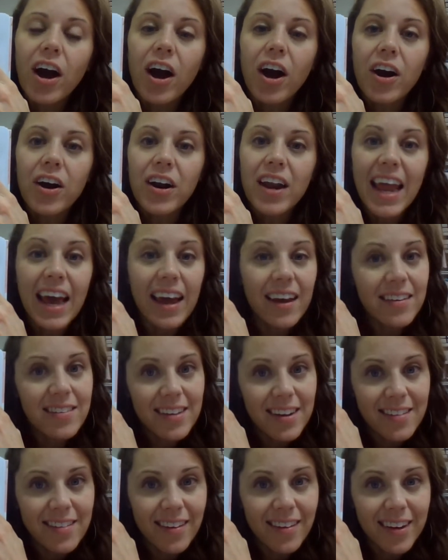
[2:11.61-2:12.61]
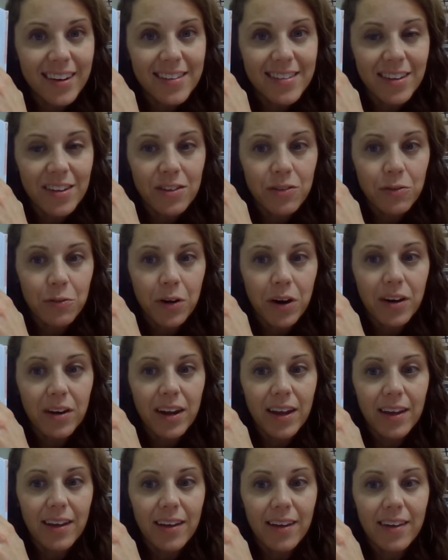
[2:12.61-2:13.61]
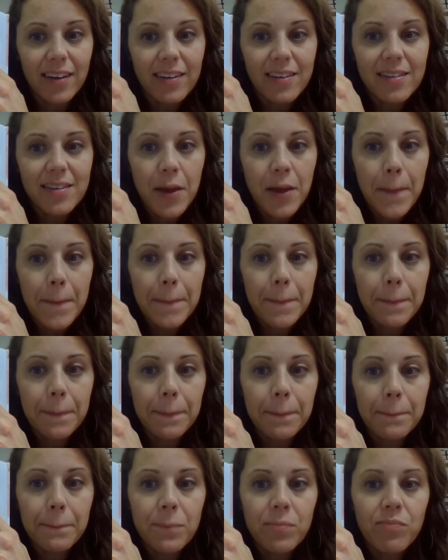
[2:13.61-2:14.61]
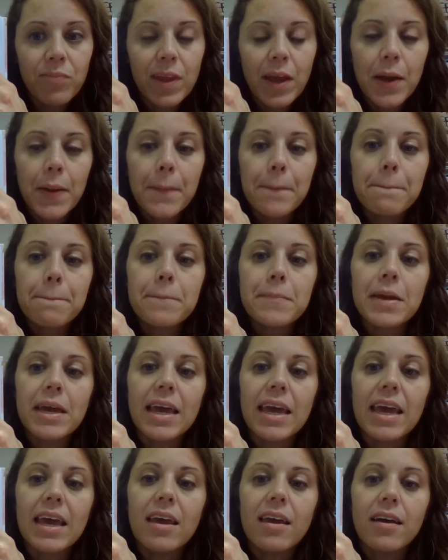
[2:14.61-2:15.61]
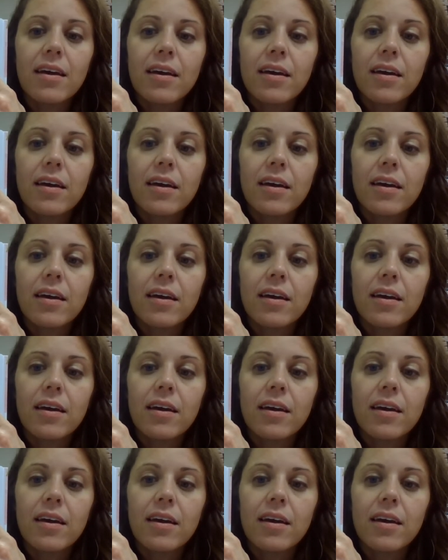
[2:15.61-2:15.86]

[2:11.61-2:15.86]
Our next nonsense word is P-R-U.